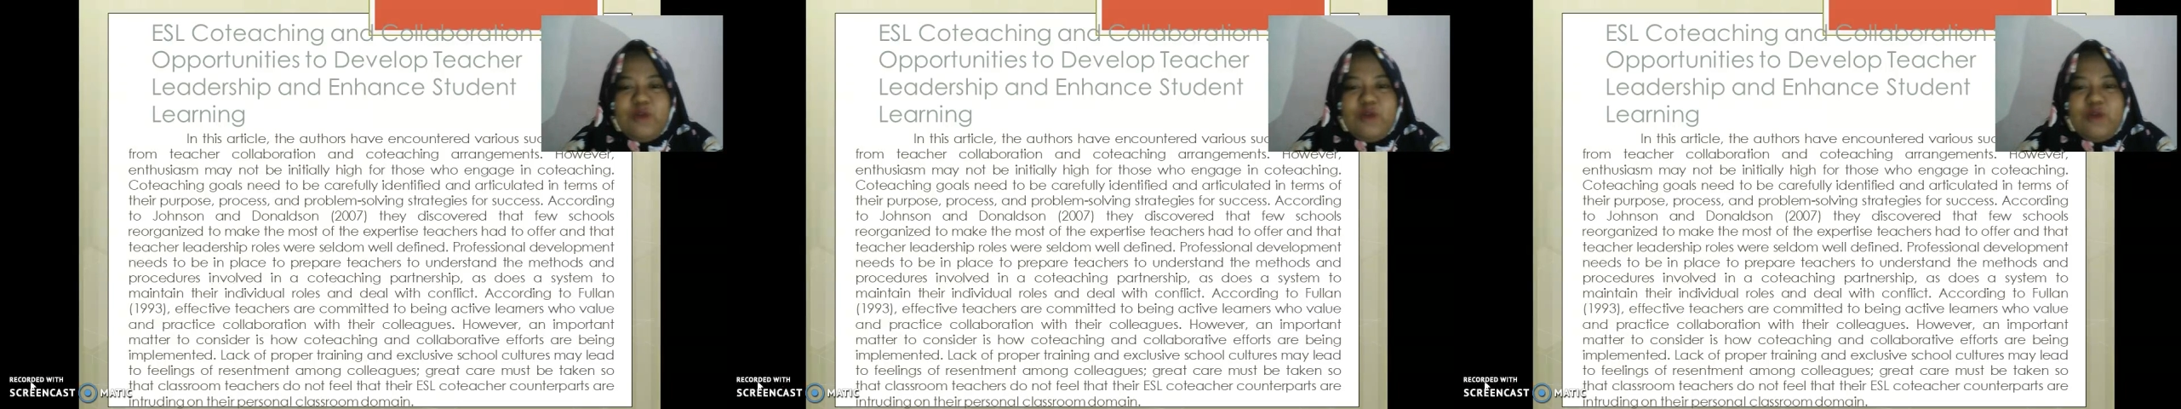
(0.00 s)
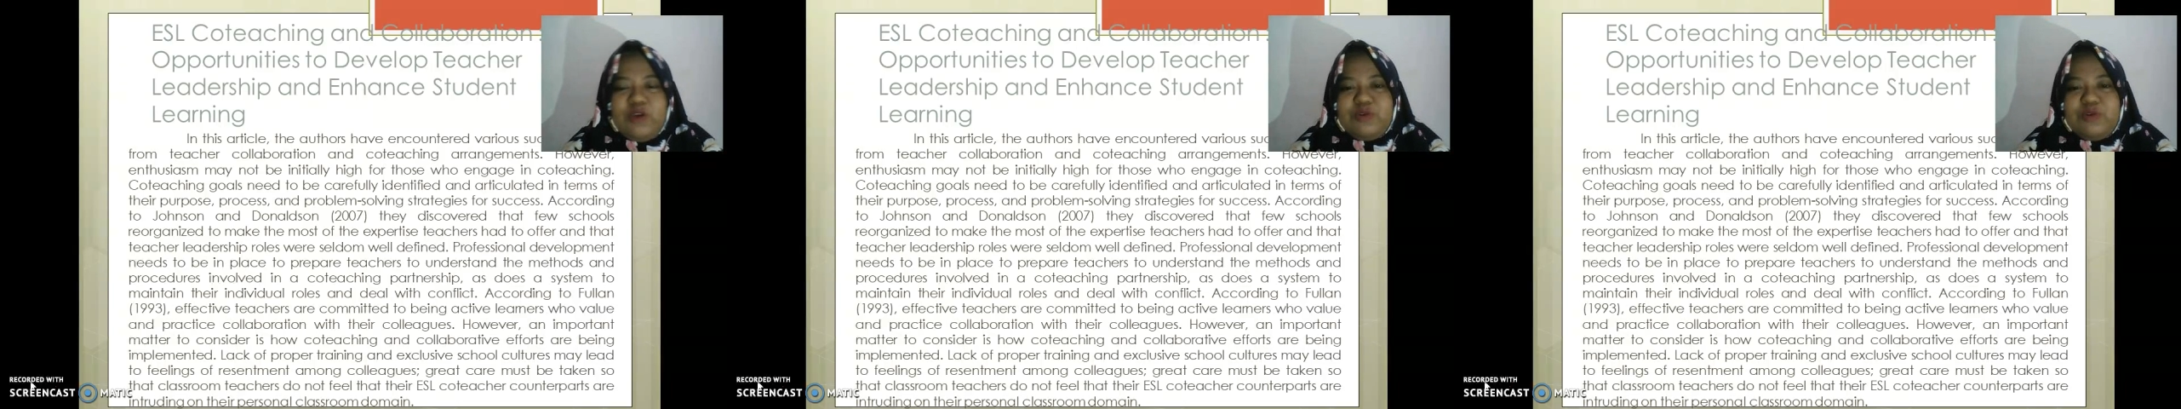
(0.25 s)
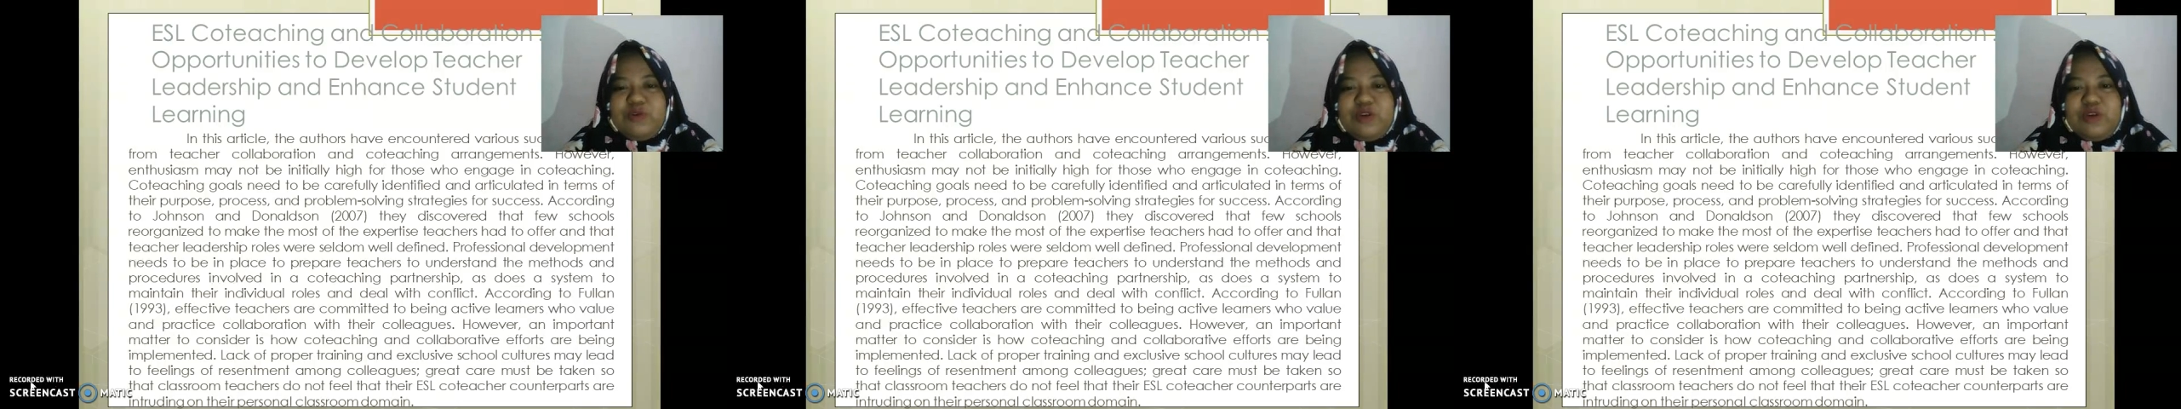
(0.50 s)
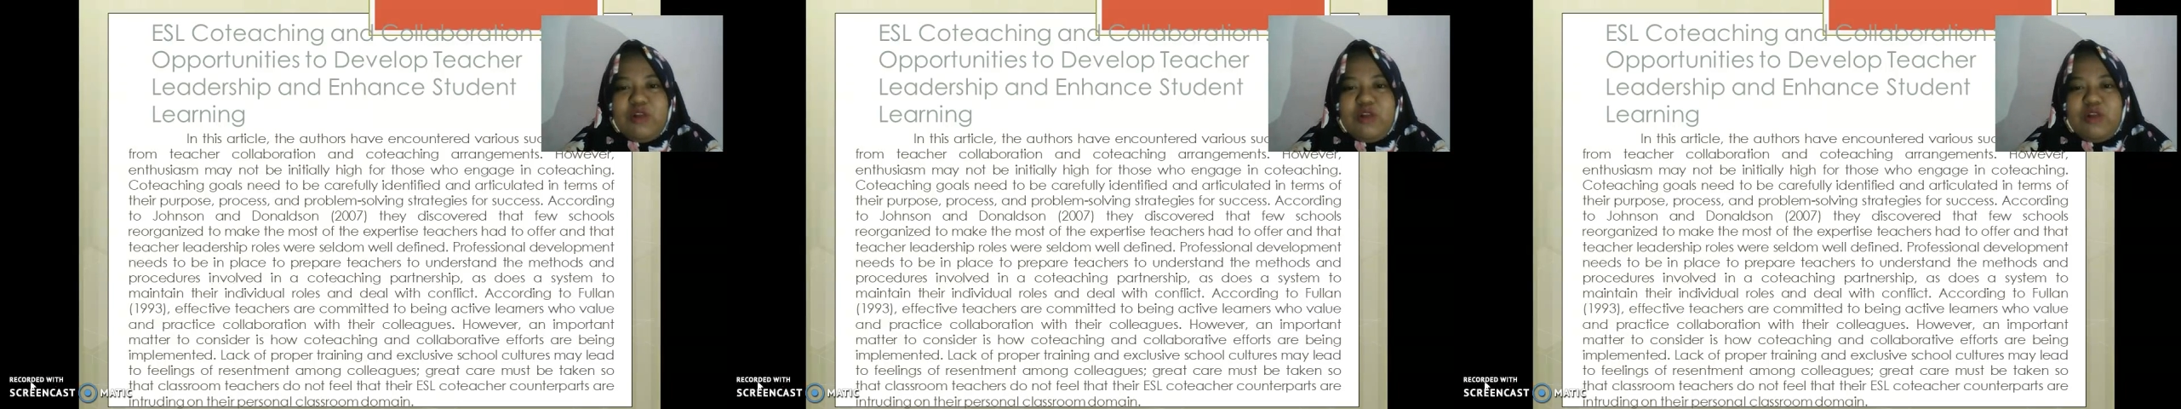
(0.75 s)
we could
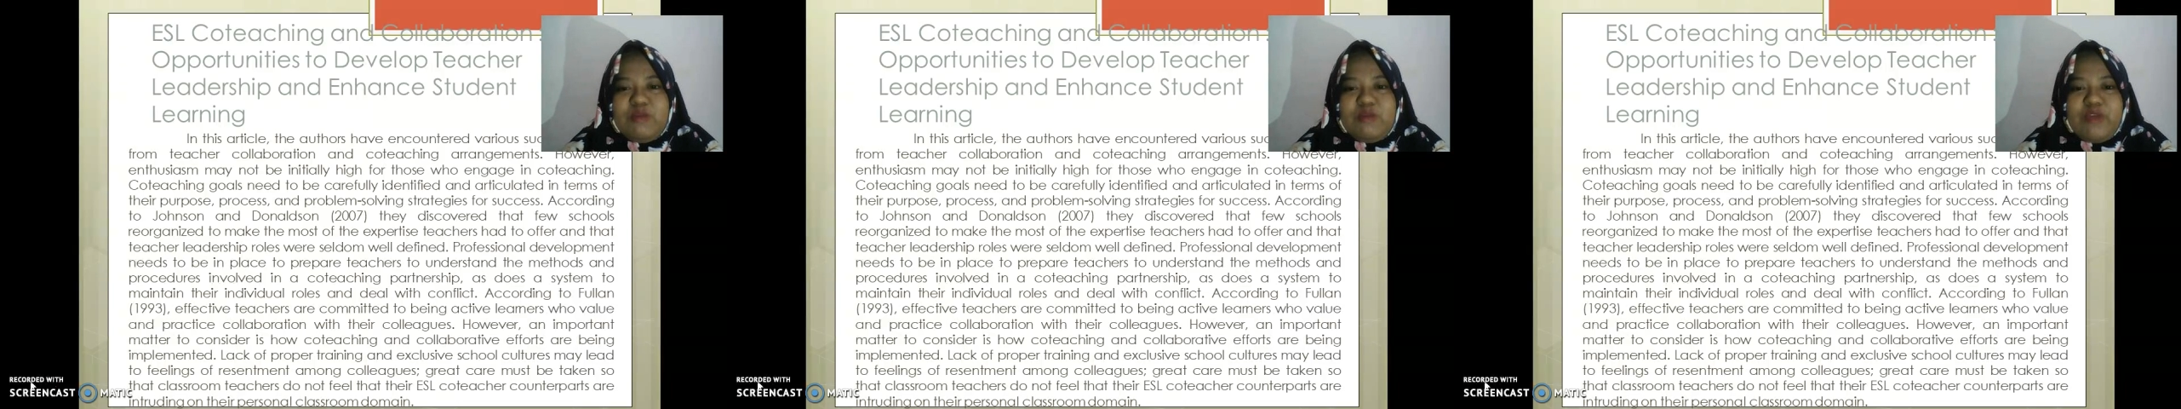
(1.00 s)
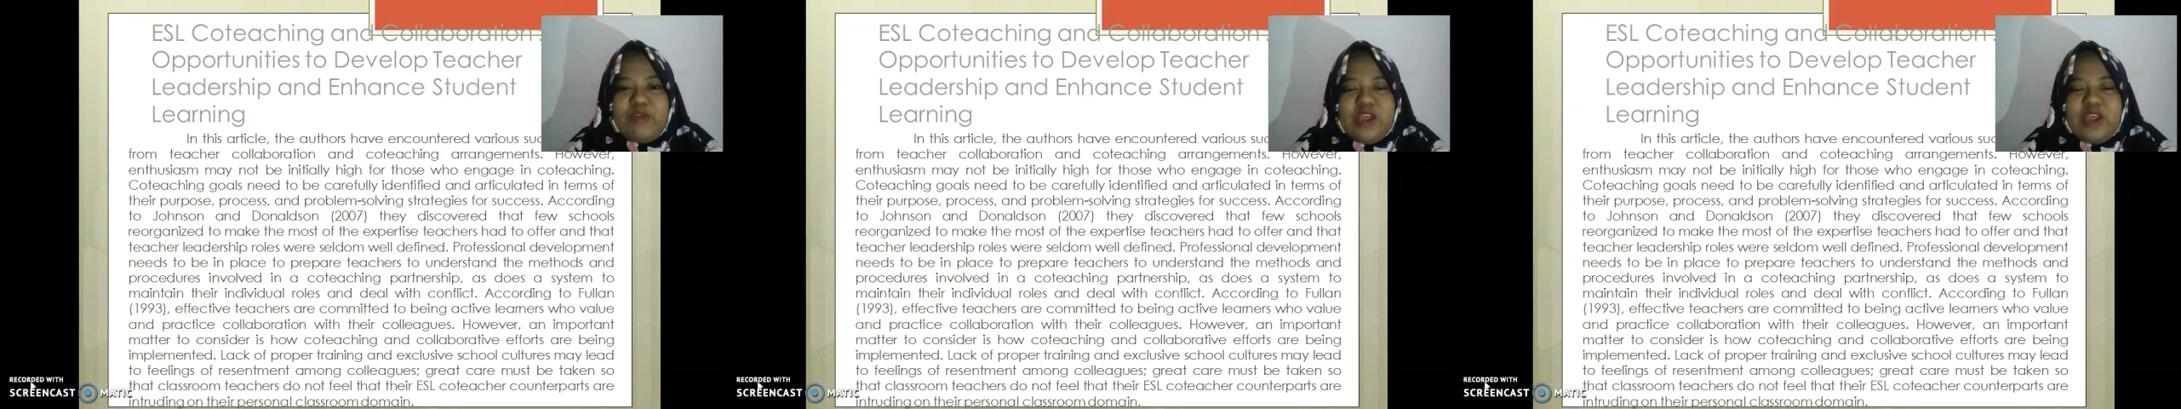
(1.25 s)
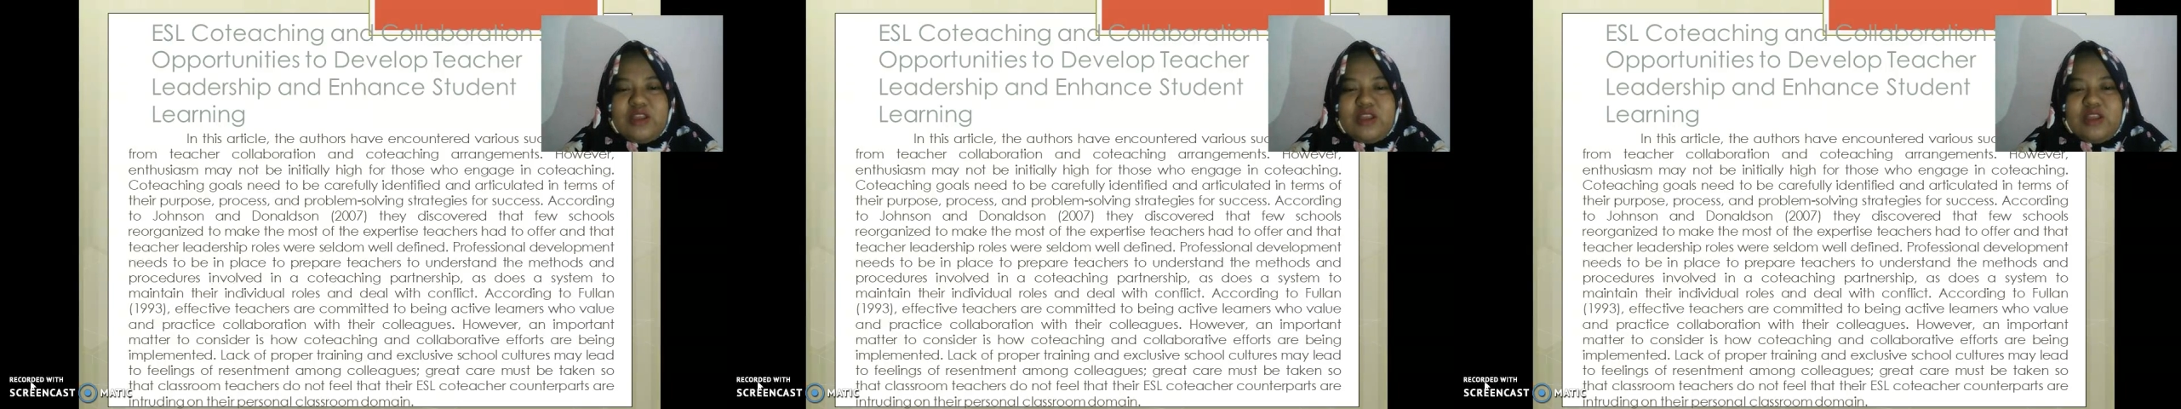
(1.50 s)
collaborate